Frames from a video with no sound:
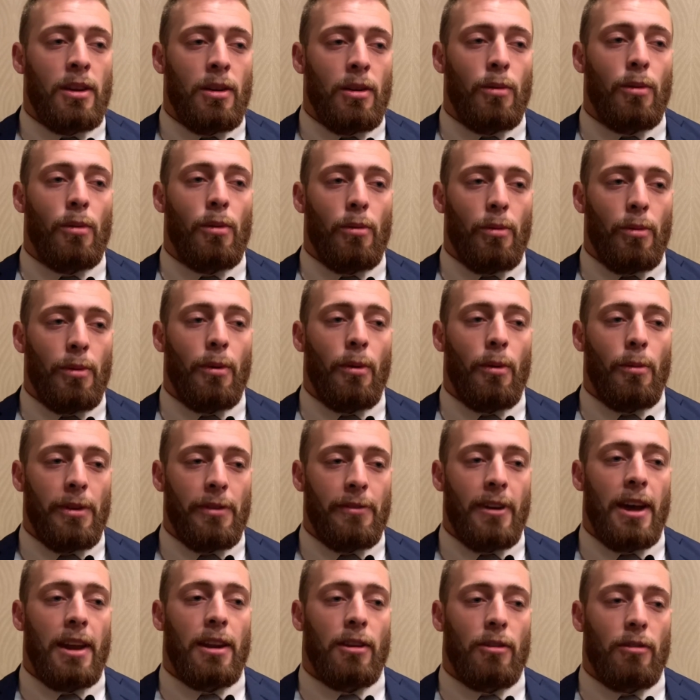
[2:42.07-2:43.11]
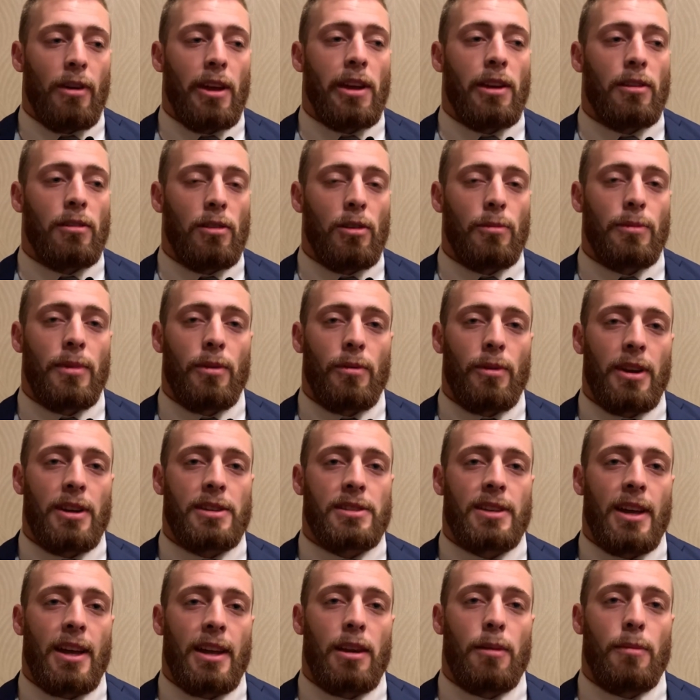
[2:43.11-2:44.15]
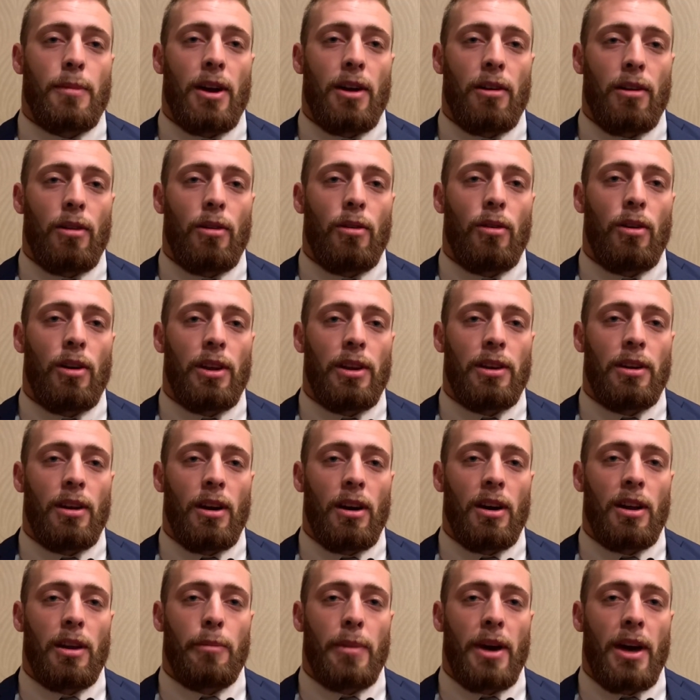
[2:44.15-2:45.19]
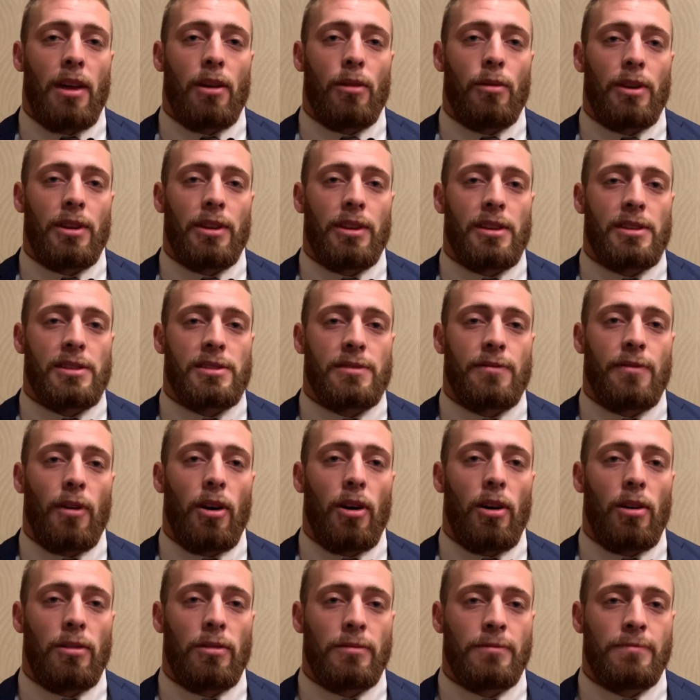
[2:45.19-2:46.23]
we've got a great group that we're excited about going uh, to battle with this fall.